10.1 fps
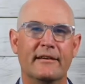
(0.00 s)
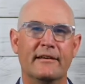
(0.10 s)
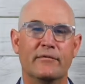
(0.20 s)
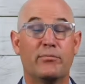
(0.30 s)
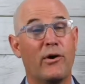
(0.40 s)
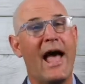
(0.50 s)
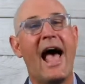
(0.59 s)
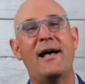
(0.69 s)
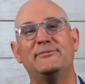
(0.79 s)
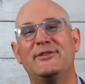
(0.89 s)

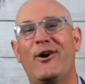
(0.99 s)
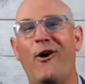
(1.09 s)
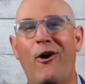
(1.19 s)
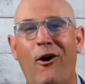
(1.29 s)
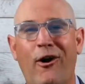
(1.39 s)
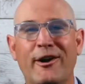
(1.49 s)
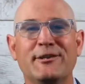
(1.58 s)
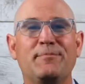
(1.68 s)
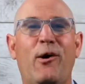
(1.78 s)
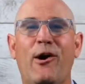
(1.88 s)
Perhaps the
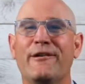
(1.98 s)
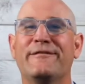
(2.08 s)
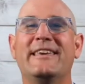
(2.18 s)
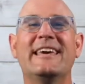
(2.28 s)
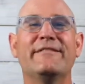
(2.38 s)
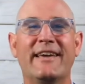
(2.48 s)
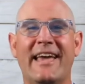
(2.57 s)
hardest part of giving